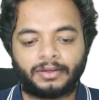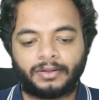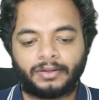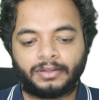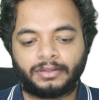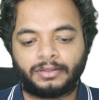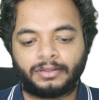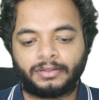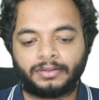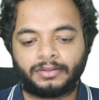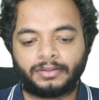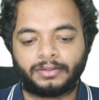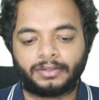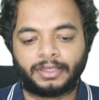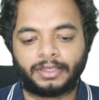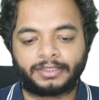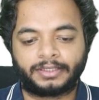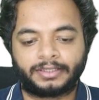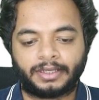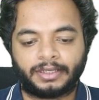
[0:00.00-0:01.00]
all
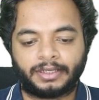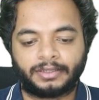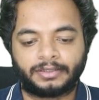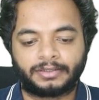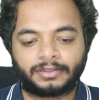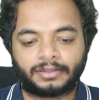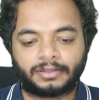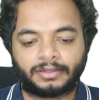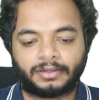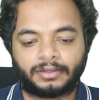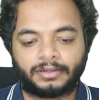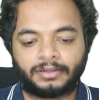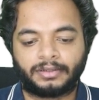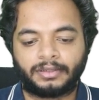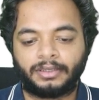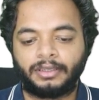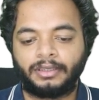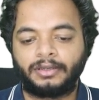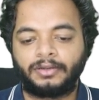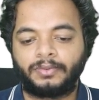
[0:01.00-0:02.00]
xi's are
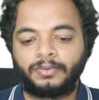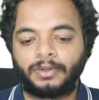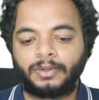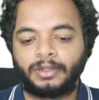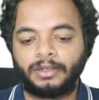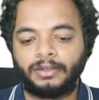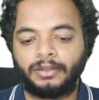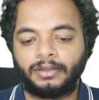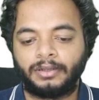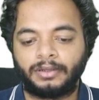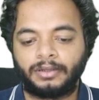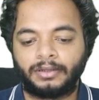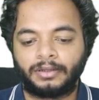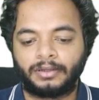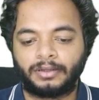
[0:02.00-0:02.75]
equal